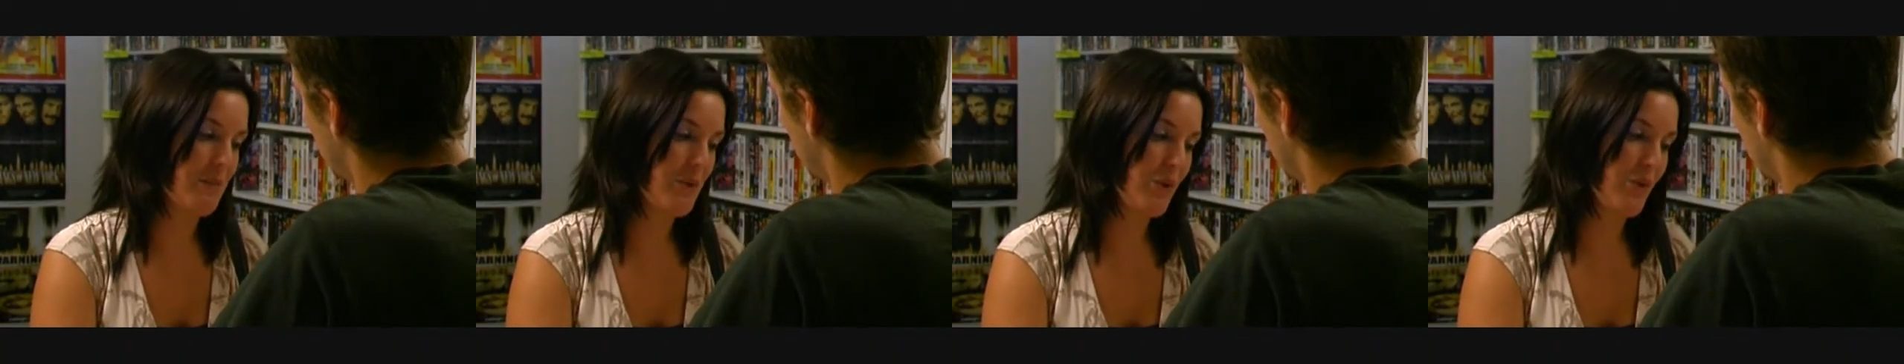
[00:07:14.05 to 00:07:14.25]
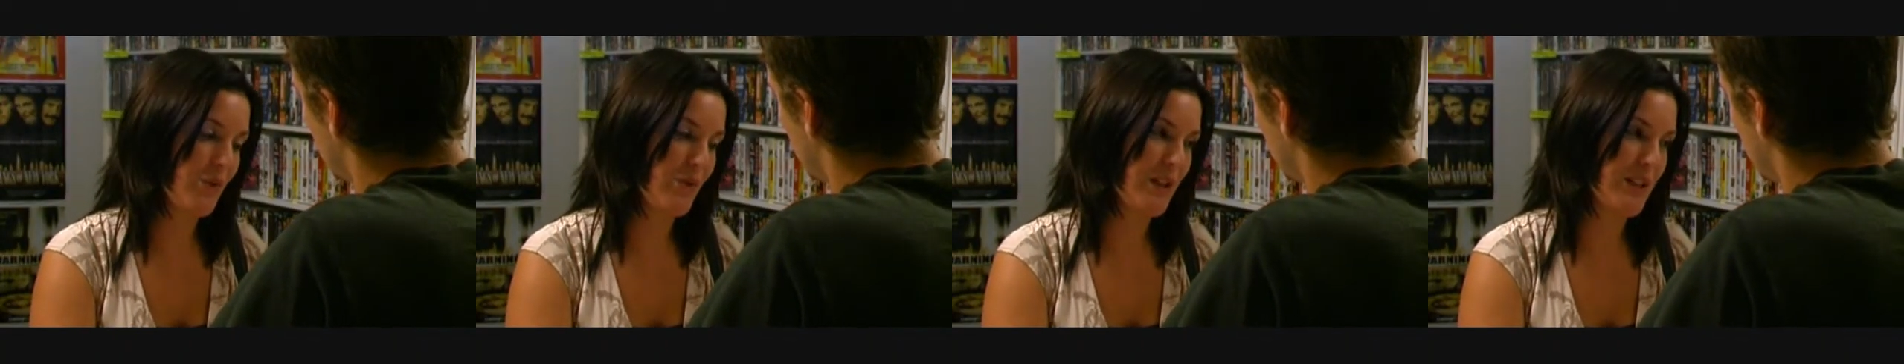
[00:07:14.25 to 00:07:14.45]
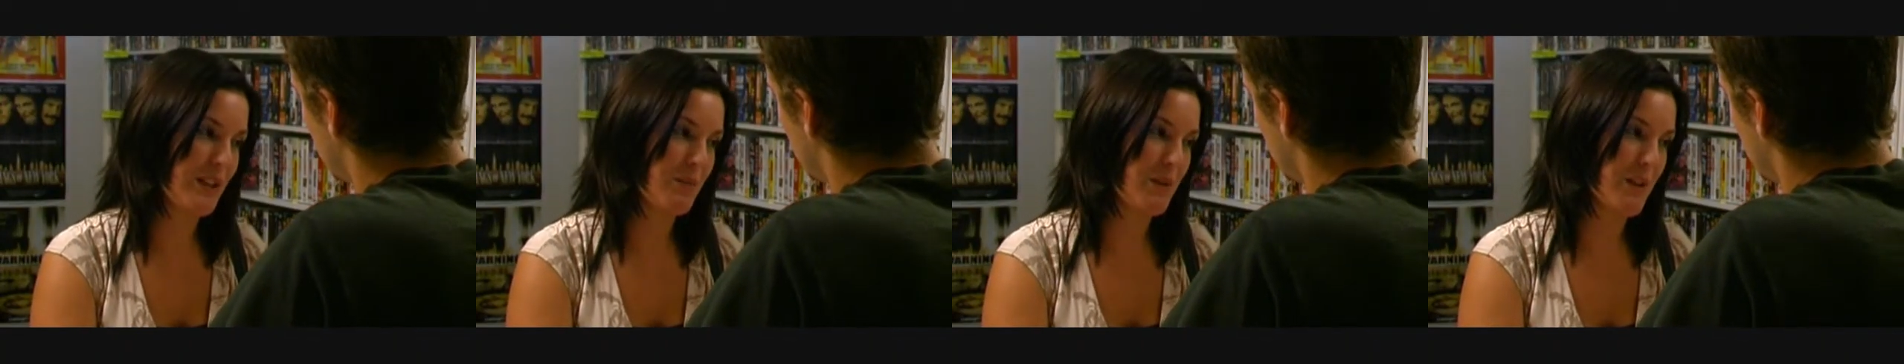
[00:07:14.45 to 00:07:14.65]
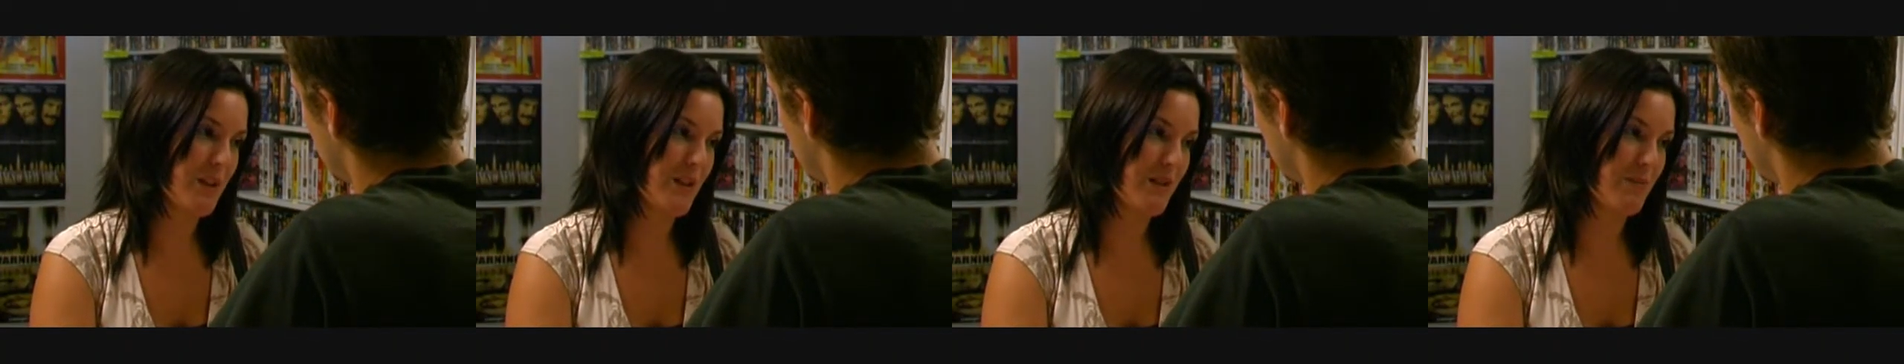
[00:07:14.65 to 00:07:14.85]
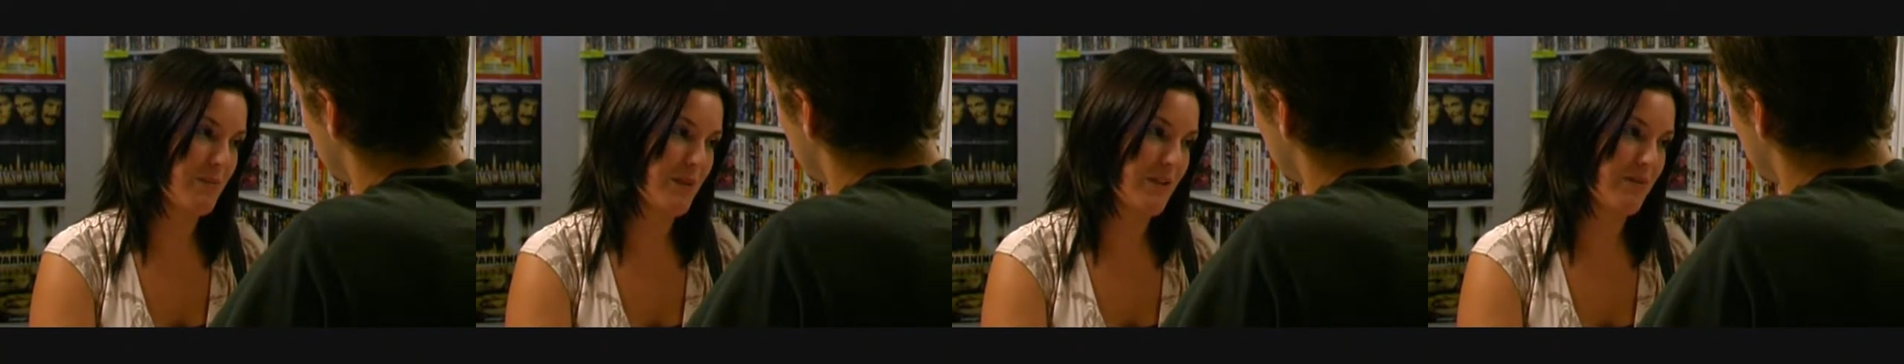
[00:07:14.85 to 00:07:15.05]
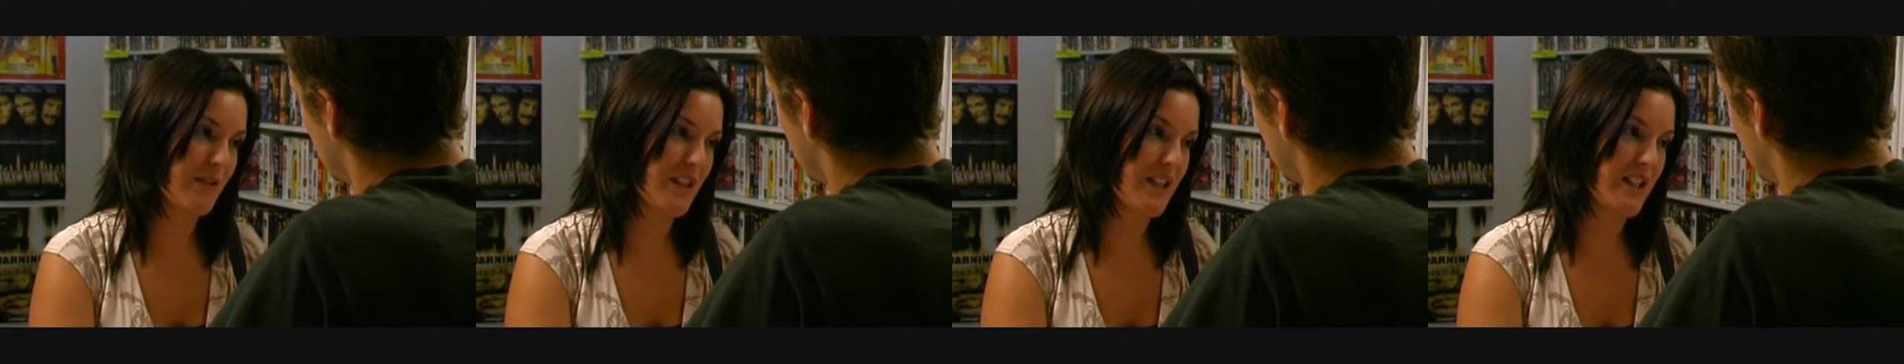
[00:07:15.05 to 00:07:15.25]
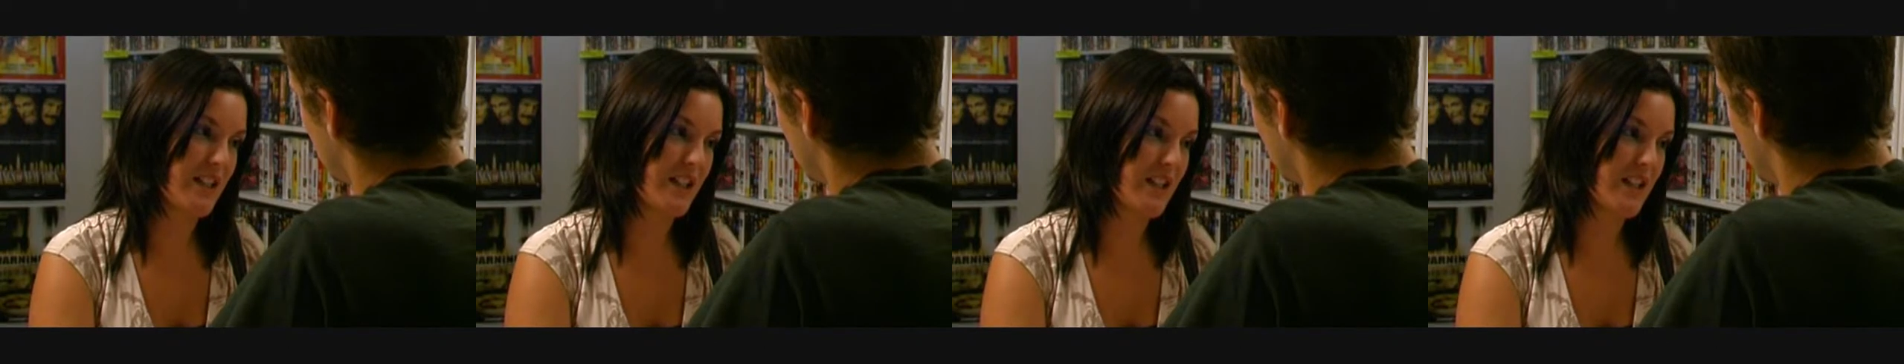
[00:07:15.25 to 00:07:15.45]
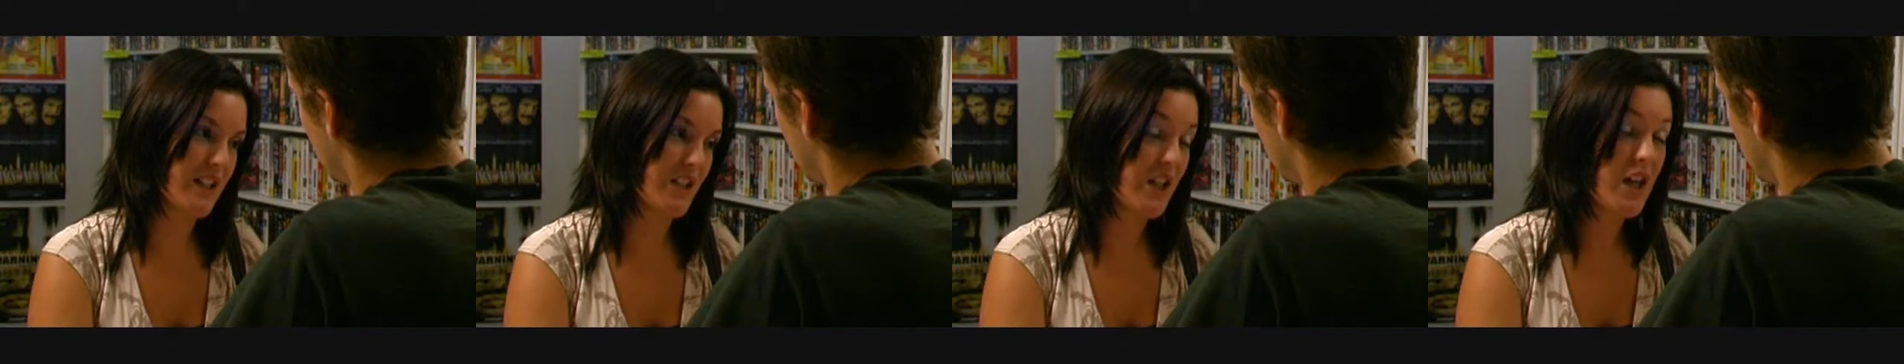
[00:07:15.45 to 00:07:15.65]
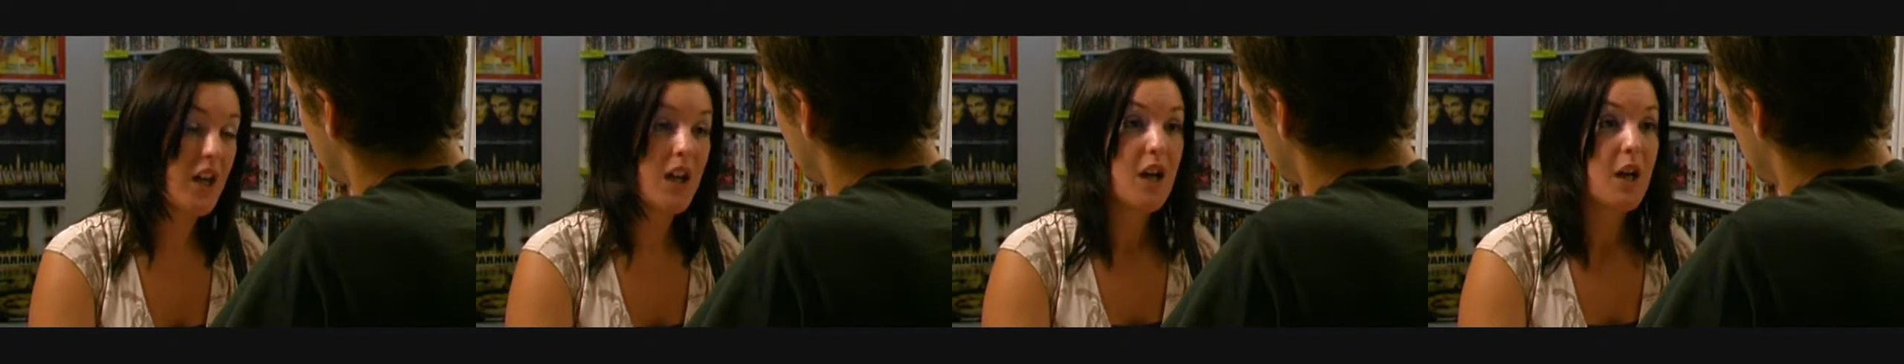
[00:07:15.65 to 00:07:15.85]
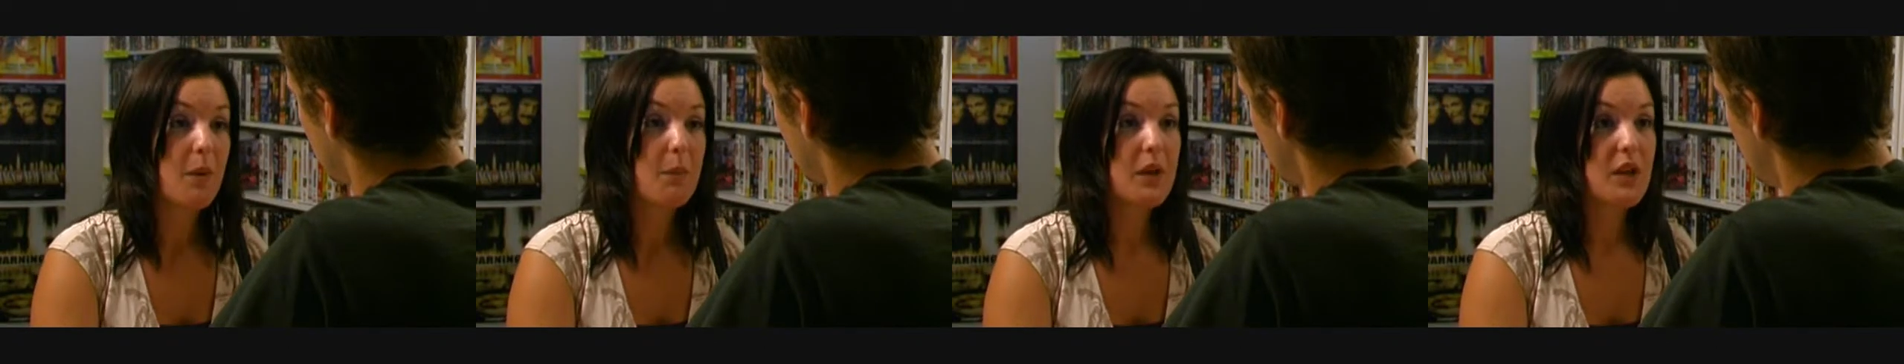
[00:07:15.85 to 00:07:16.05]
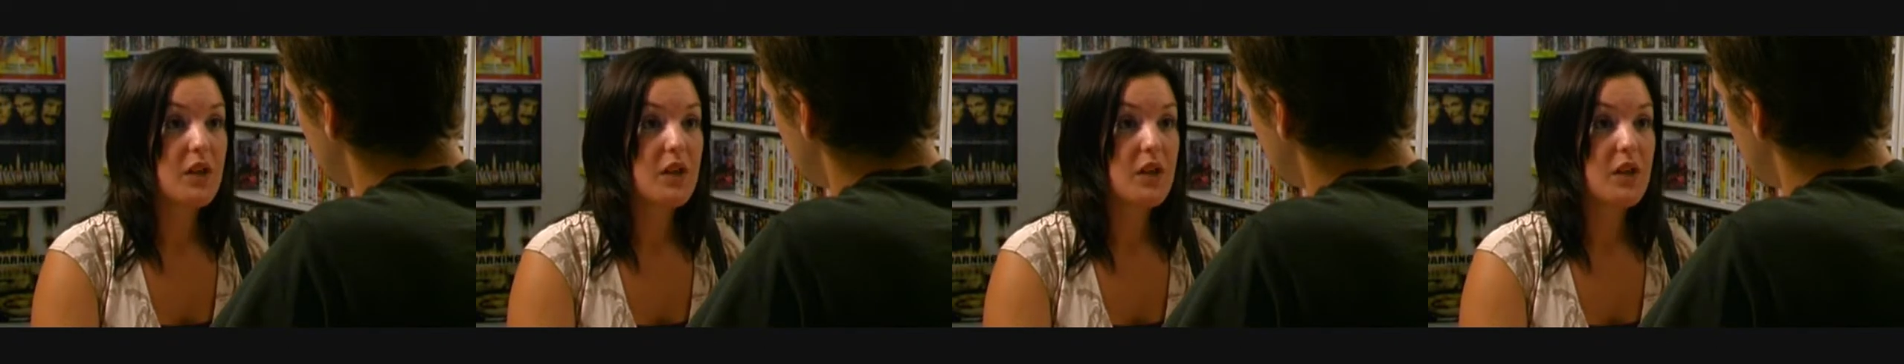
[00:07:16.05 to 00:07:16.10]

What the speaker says: but you can kind of see her there.